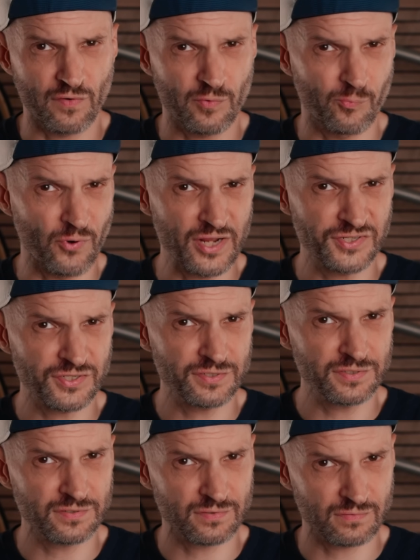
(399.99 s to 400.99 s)

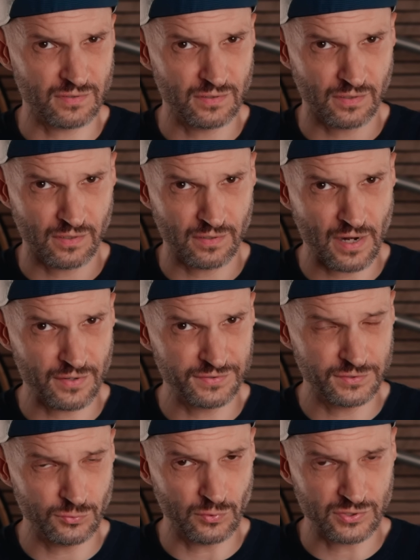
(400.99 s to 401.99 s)
vibrations than the
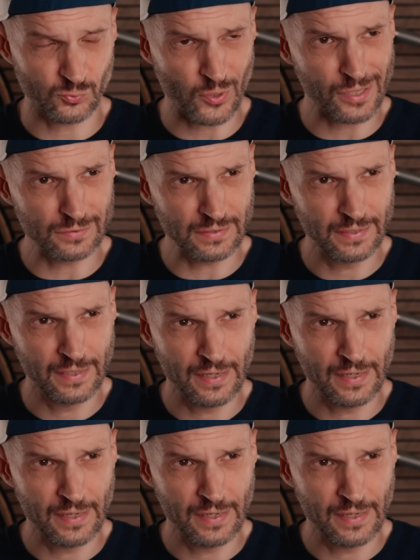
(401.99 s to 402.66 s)
Canaries do as well,